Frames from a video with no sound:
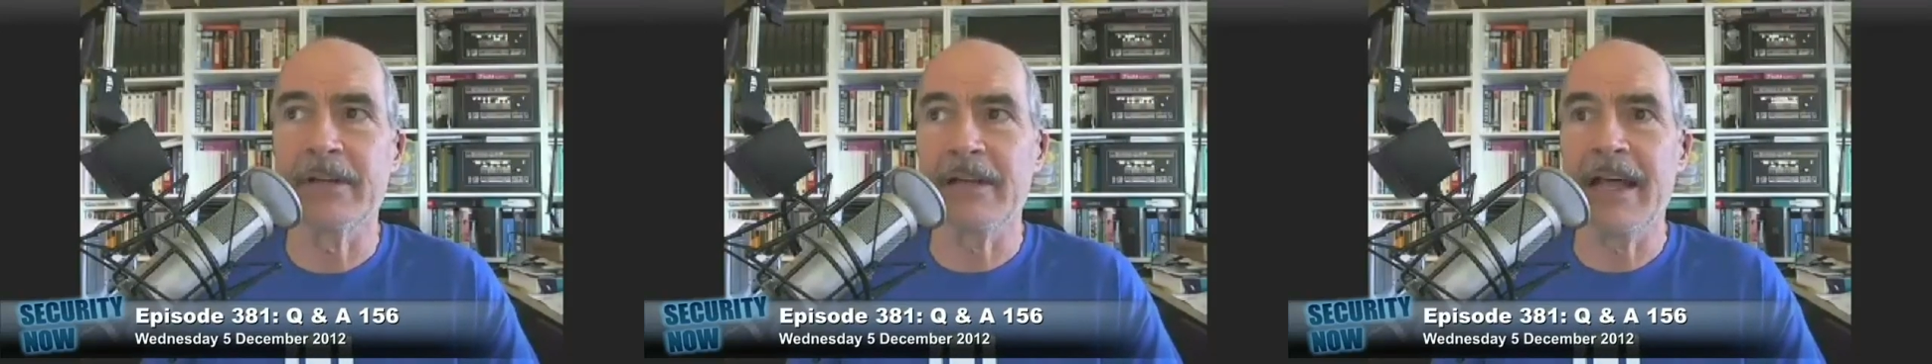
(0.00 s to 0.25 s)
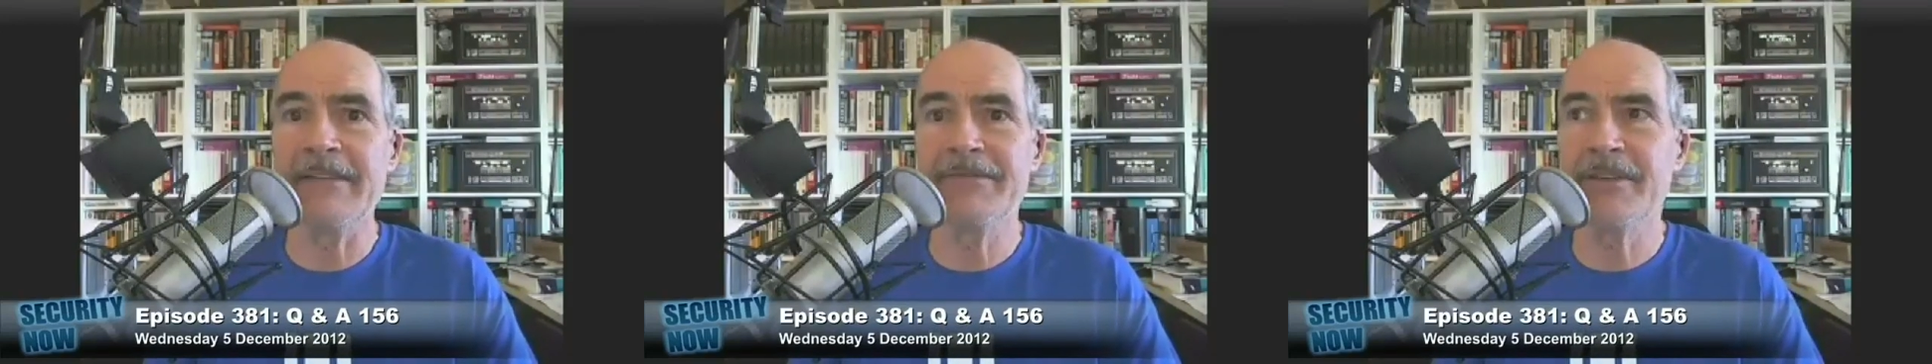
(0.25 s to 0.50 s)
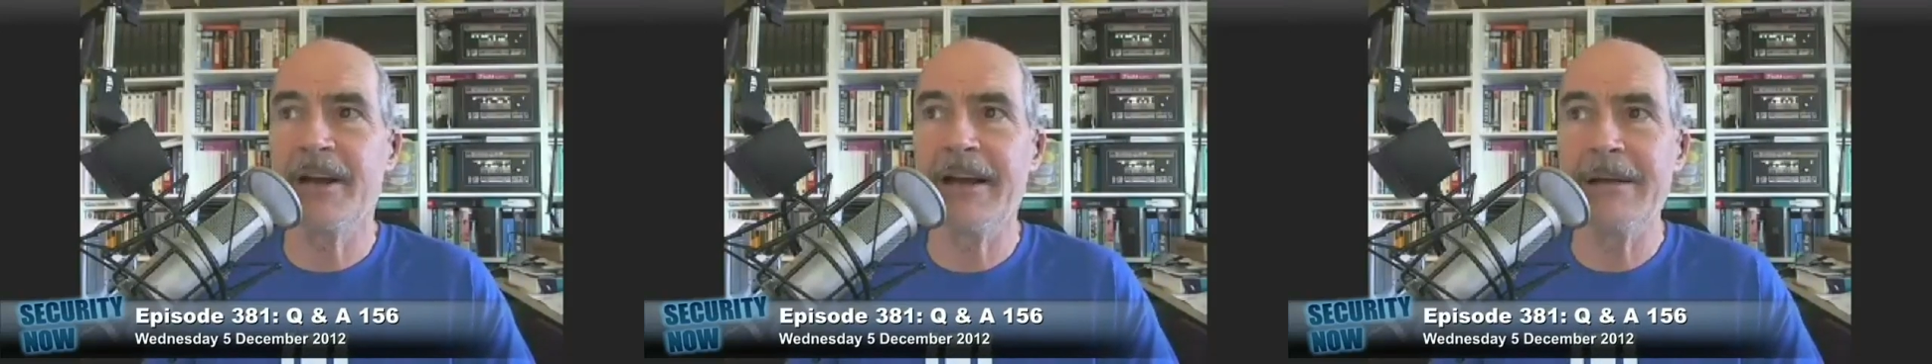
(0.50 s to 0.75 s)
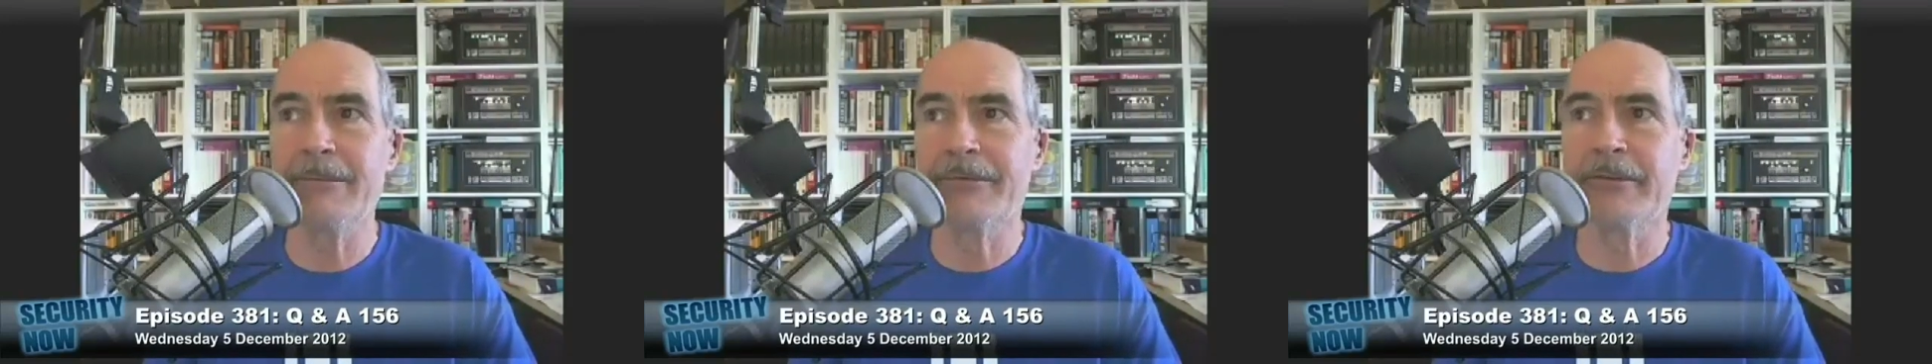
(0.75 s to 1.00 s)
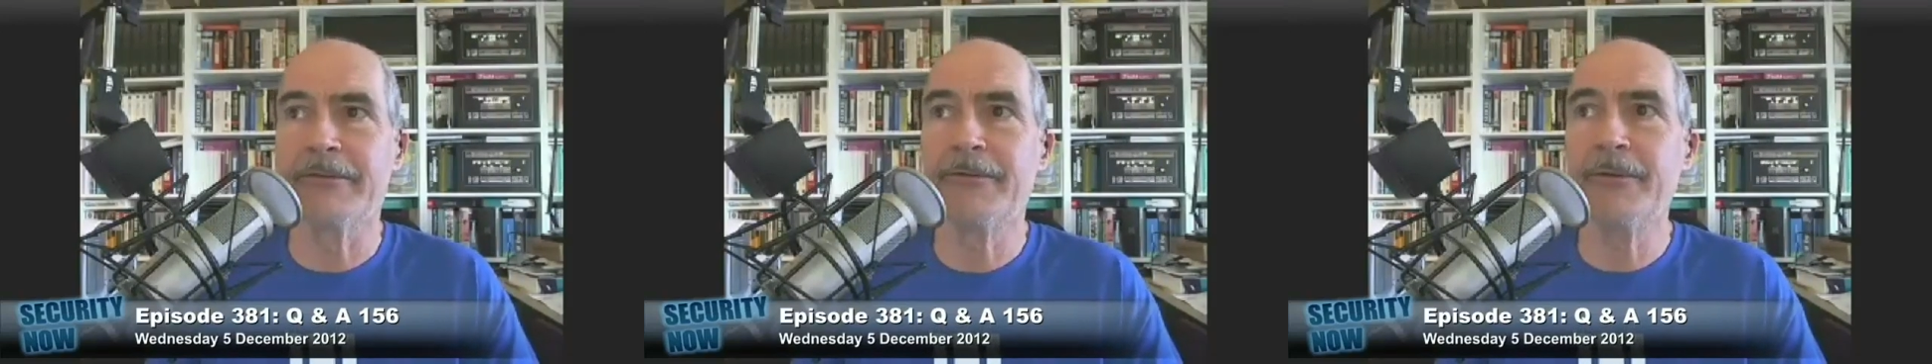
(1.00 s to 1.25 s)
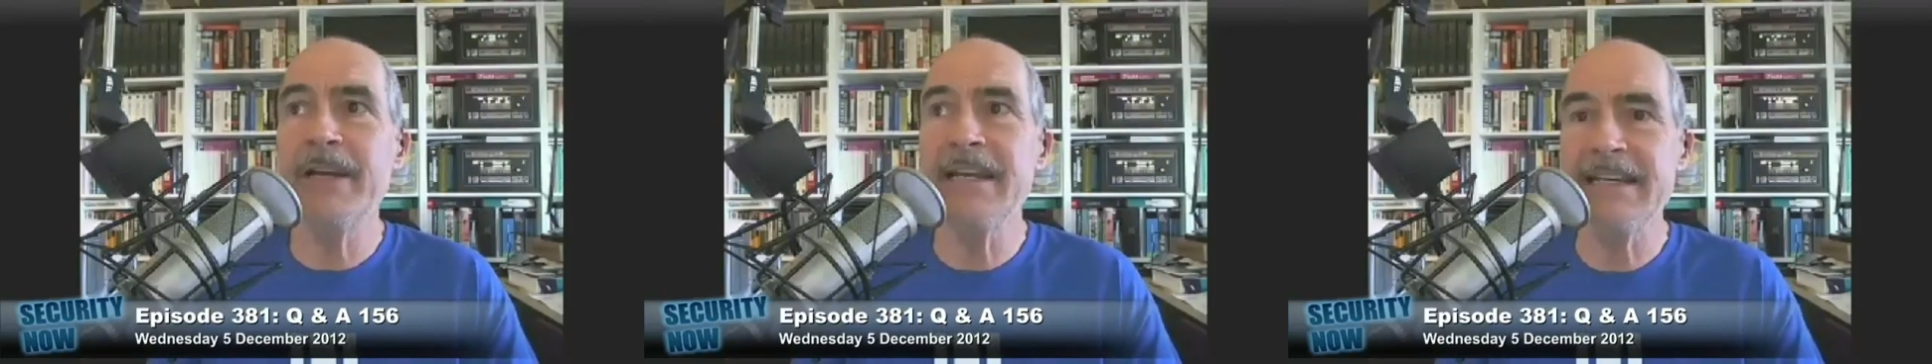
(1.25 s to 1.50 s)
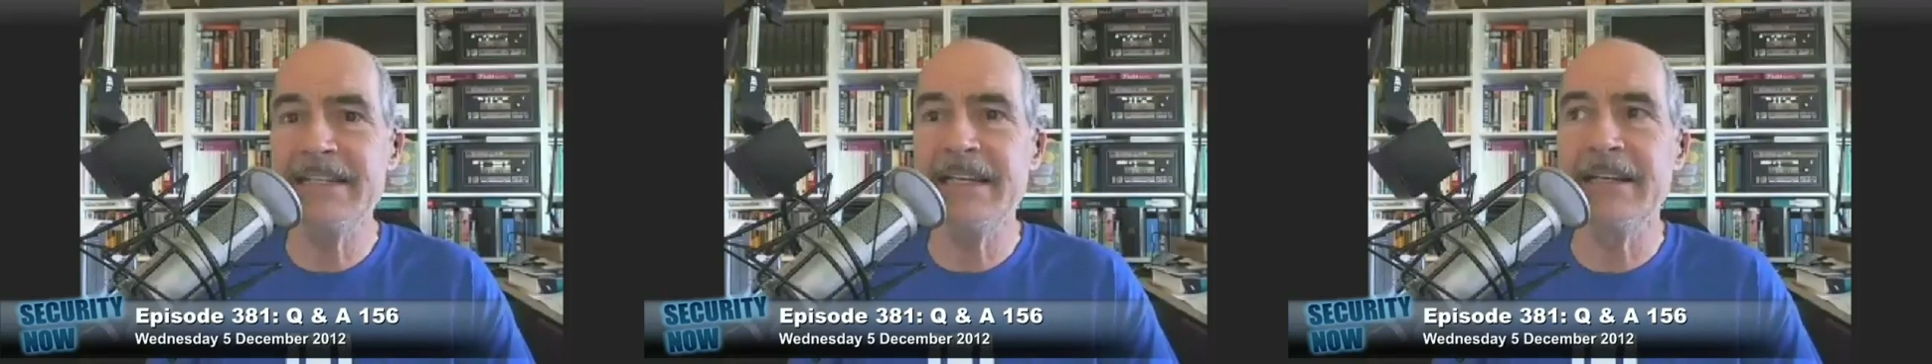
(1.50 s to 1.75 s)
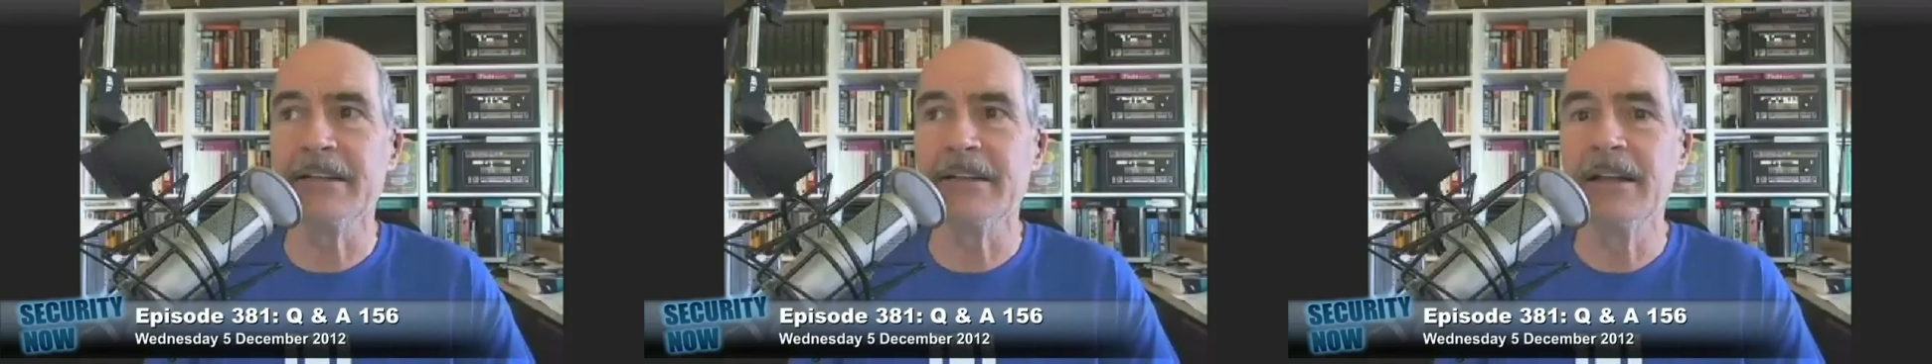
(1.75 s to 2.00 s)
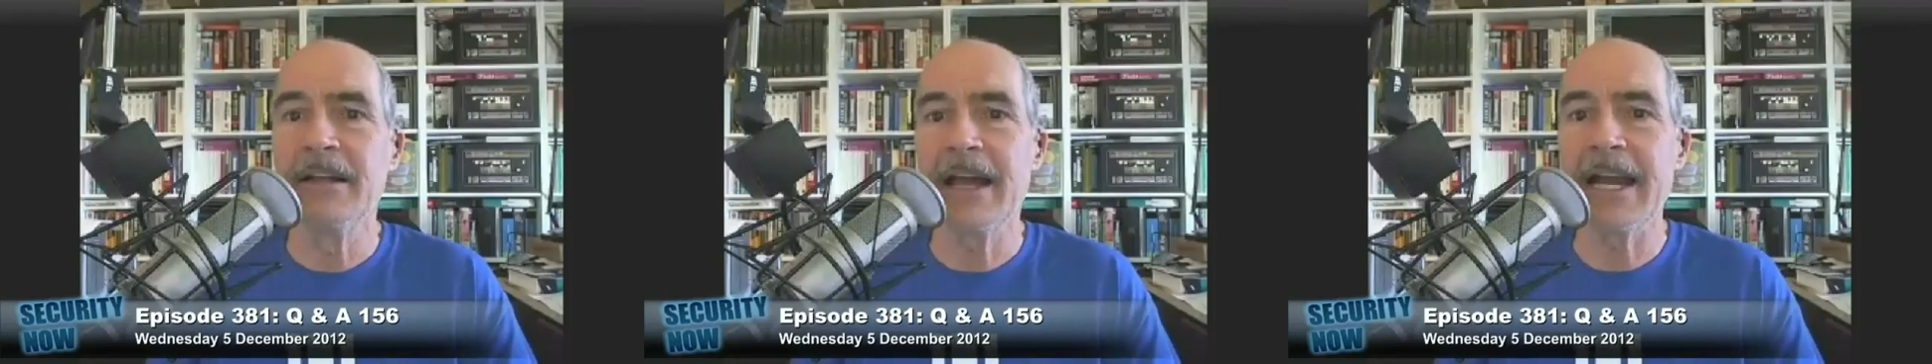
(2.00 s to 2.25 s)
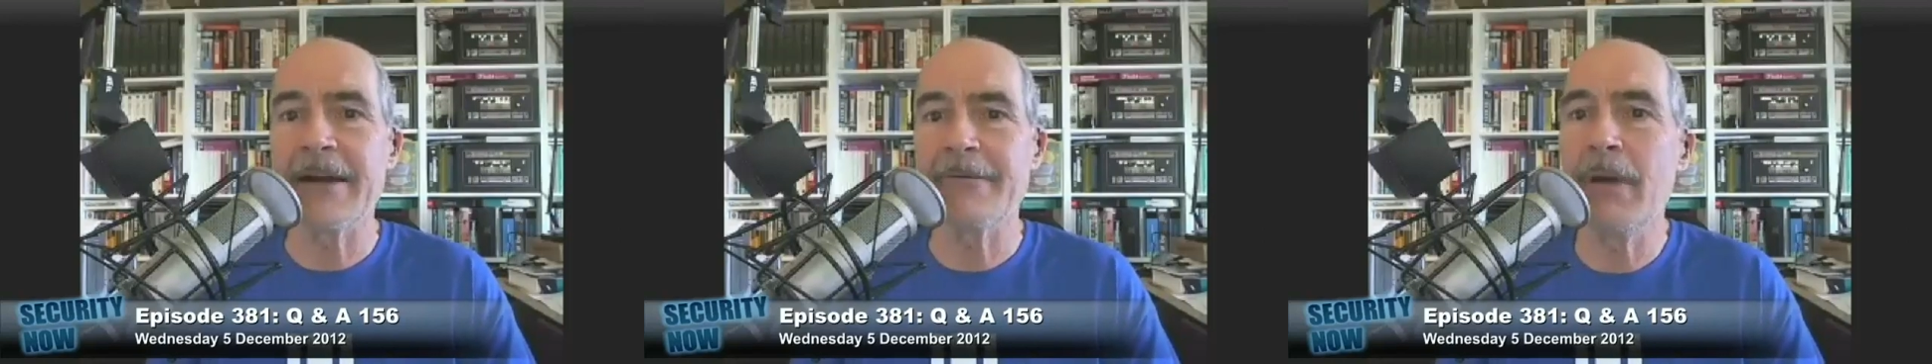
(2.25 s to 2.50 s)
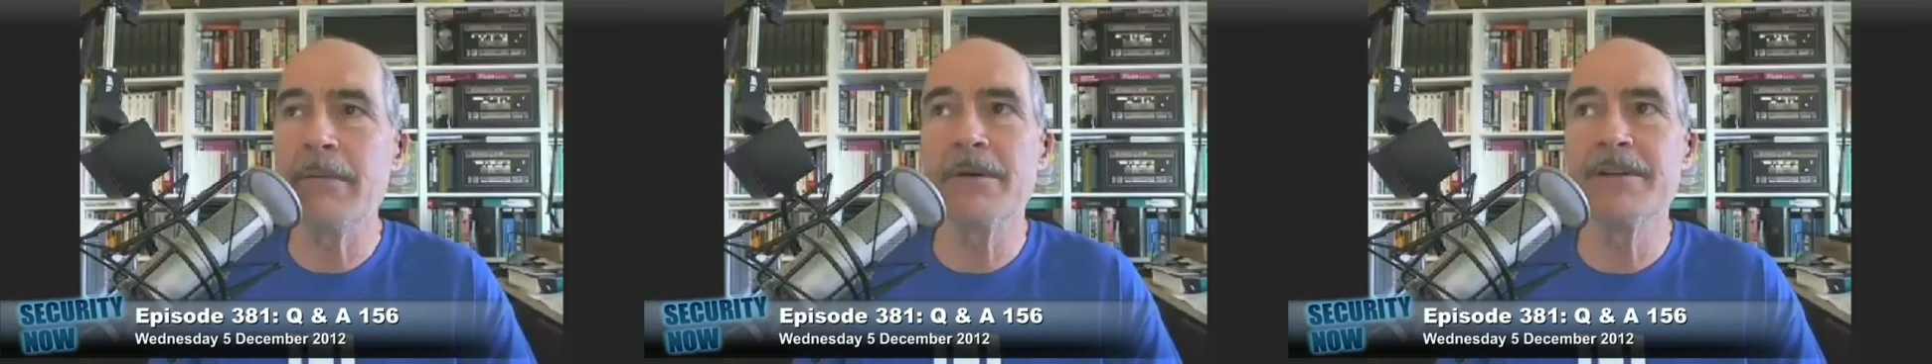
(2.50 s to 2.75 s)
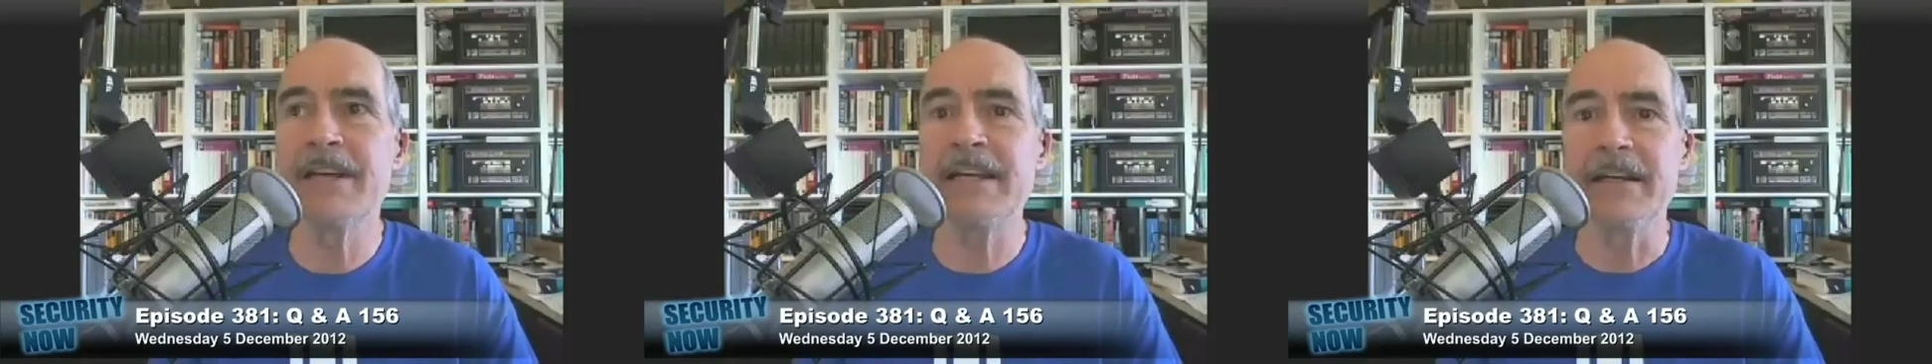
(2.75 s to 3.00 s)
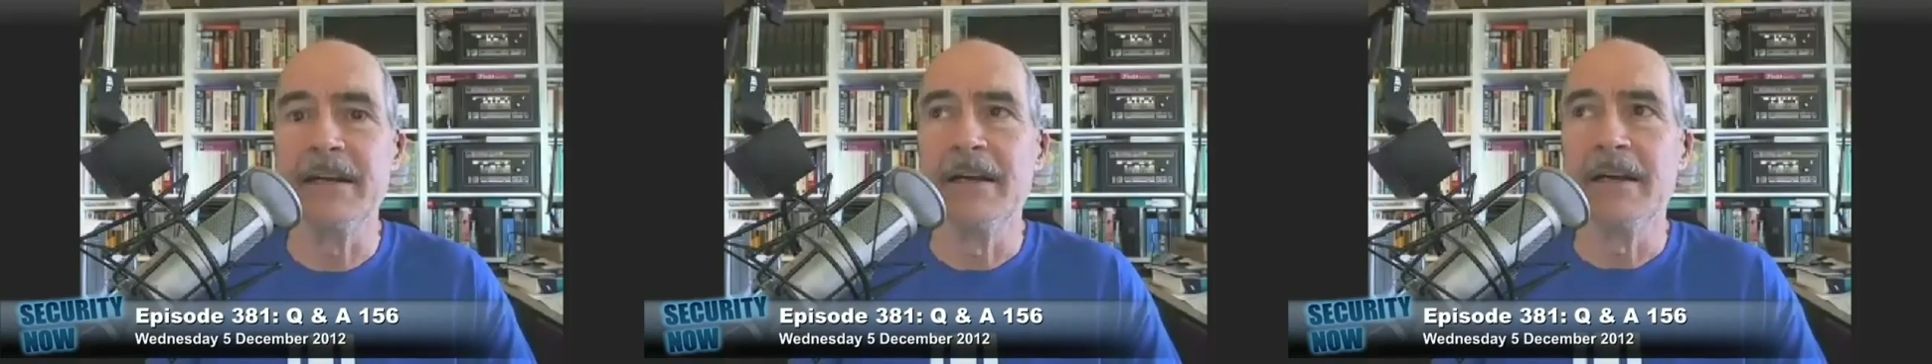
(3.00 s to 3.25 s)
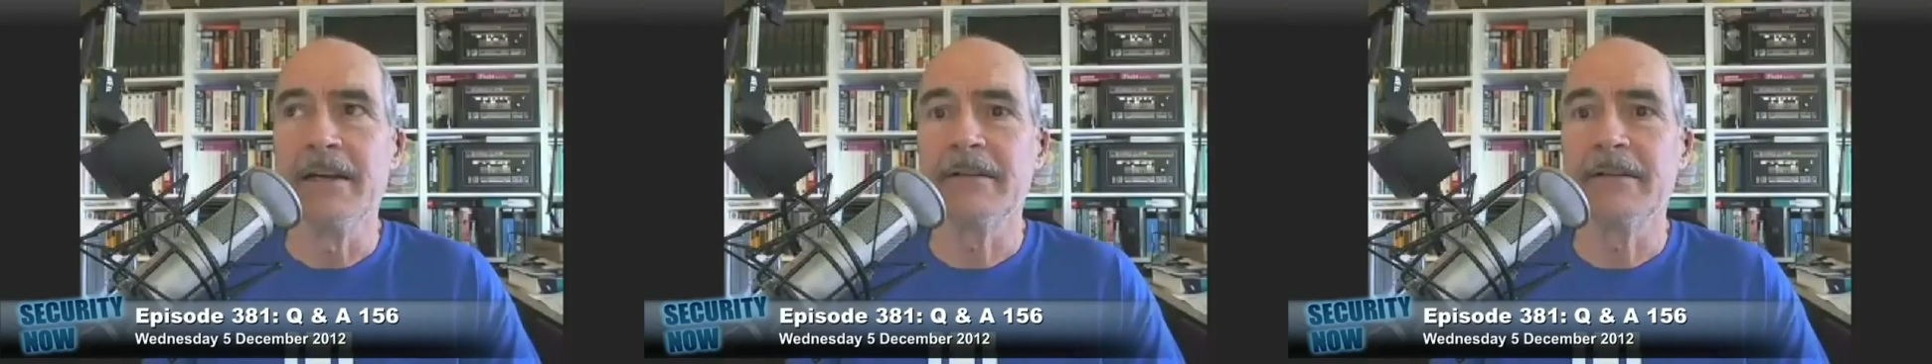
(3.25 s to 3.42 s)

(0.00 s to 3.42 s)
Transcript: the lifetime for free deal, and I remember that